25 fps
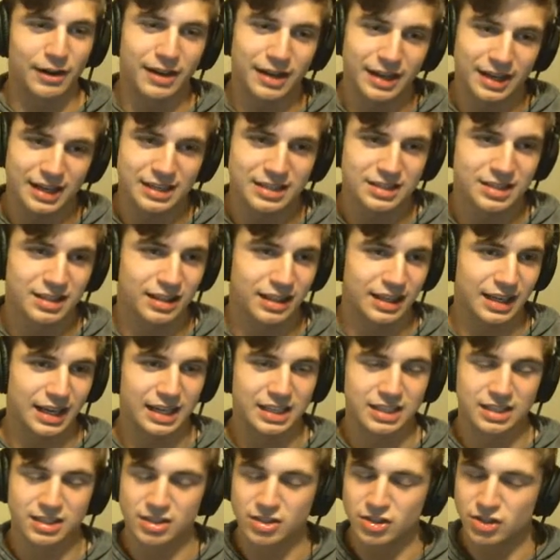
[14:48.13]
easily,
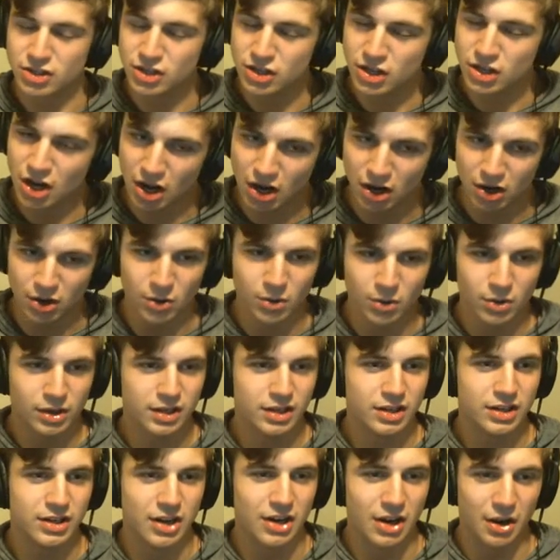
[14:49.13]
as no
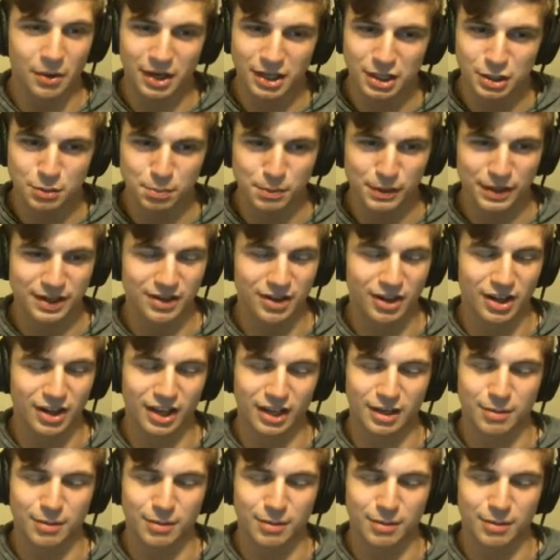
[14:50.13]
HP at all,